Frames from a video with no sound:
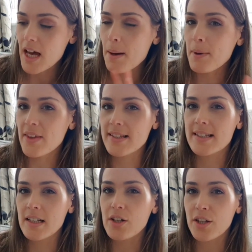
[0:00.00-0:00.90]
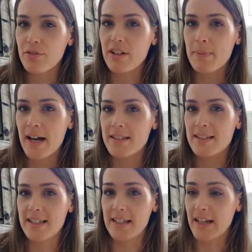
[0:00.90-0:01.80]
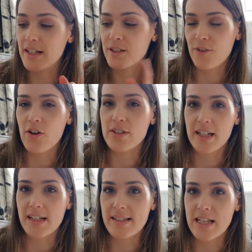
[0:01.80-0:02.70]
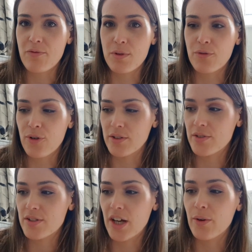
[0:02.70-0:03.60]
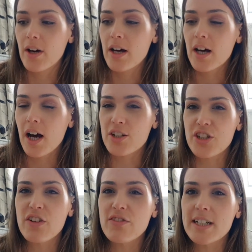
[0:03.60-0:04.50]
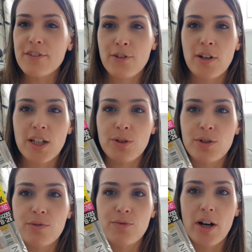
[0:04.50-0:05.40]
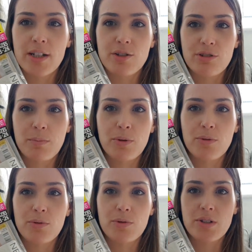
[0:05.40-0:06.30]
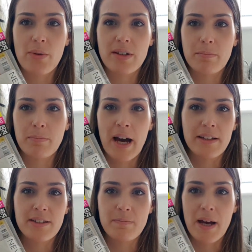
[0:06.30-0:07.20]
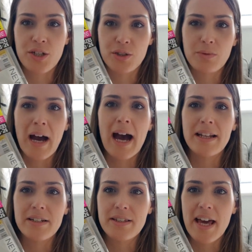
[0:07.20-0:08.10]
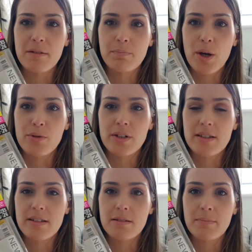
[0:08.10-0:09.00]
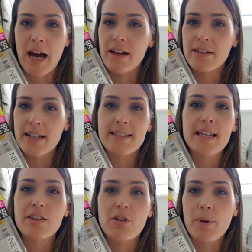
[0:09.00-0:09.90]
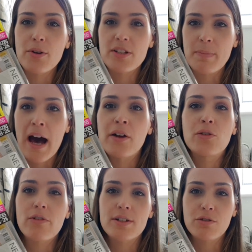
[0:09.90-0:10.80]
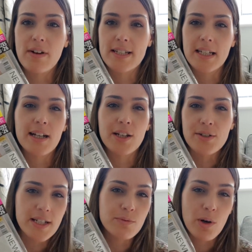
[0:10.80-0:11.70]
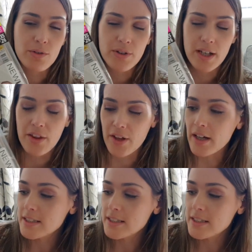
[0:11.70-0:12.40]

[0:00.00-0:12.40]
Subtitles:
but there's still only 3 patterns in it as far as I can see from the front, so I don't really feel like you can write triple sewing pattern special and then bonus pattern. It's either a bonus pattern or it's already included, one or the other.